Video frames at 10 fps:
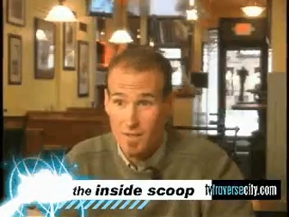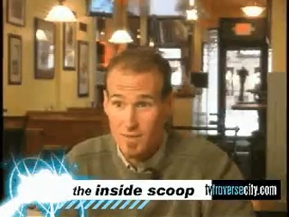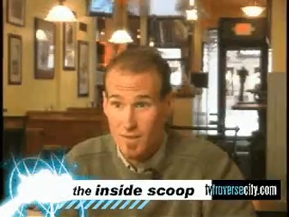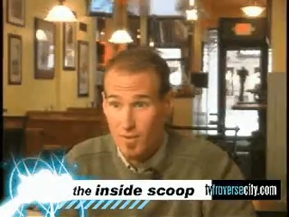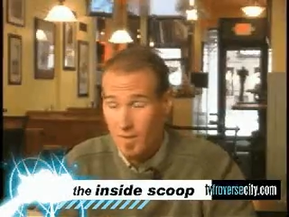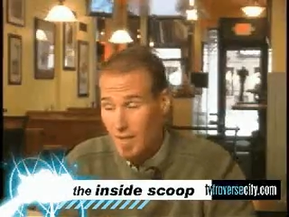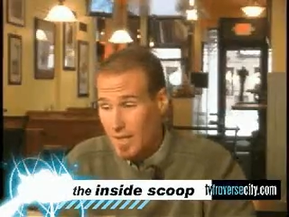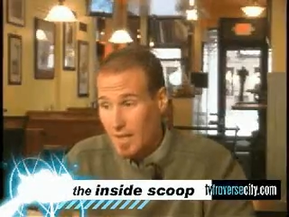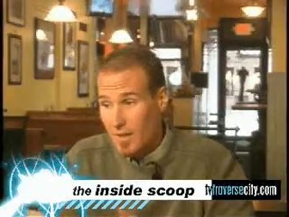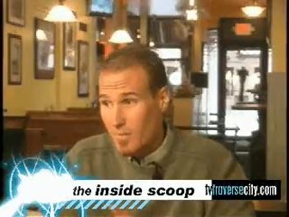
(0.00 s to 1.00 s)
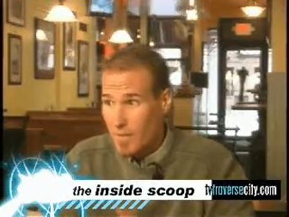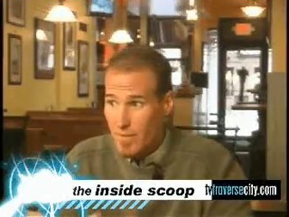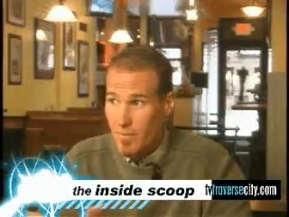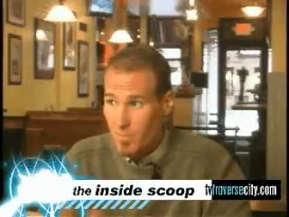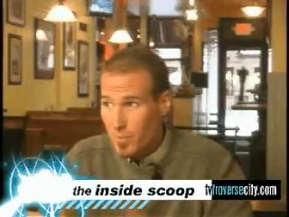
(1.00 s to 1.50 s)
So we have
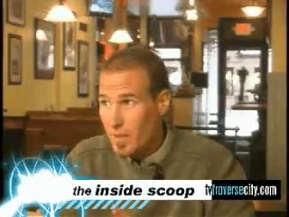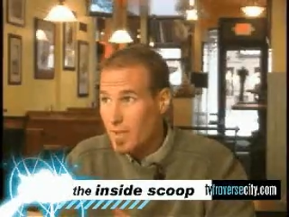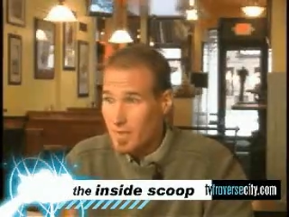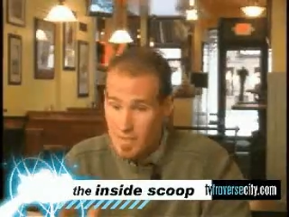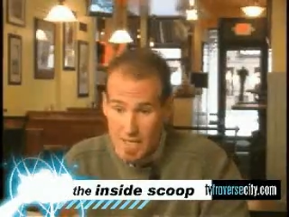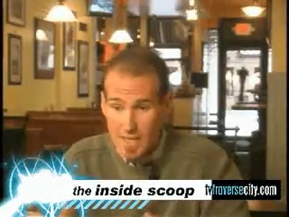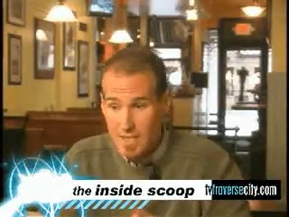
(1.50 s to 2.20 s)
a pretty good sized